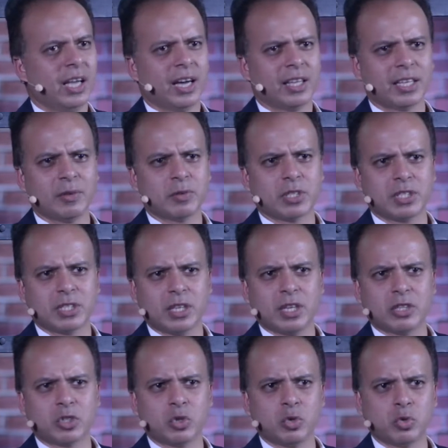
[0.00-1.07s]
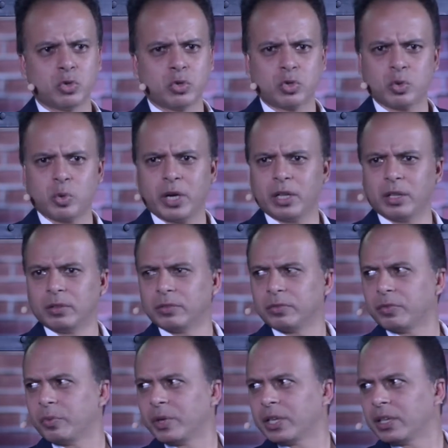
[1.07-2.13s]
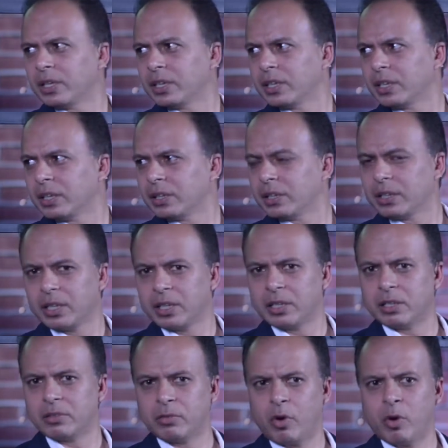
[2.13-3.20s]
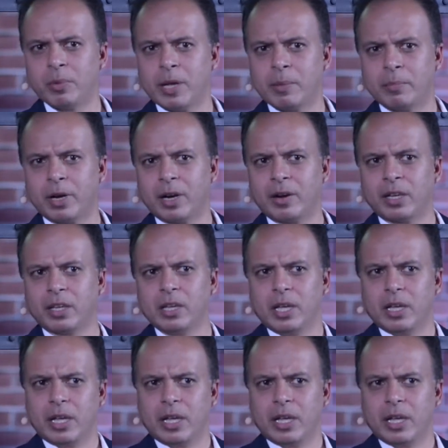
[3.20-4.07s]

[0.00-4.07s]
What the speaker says: I think it was in the year 212 when the Roman emperor